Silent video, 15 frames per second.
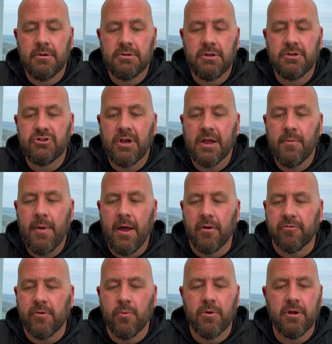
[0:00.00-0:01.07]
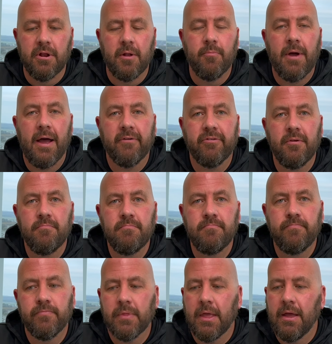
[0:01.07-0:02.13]
to check them out. So we're going to unbox them
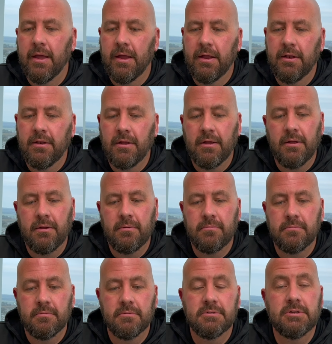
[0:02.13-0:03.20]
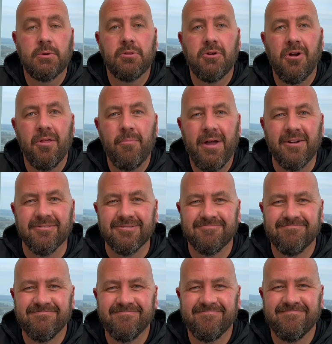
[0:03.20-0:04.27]
and uh, see what they're all about.
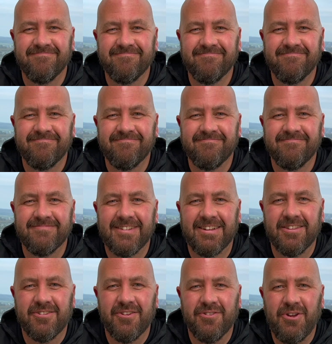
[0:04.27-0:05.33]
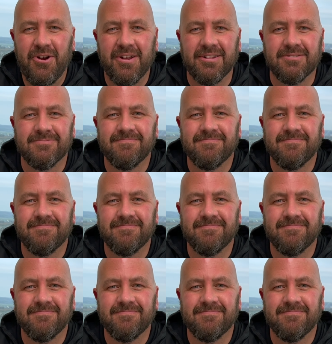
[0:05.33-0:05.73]
Let's get started.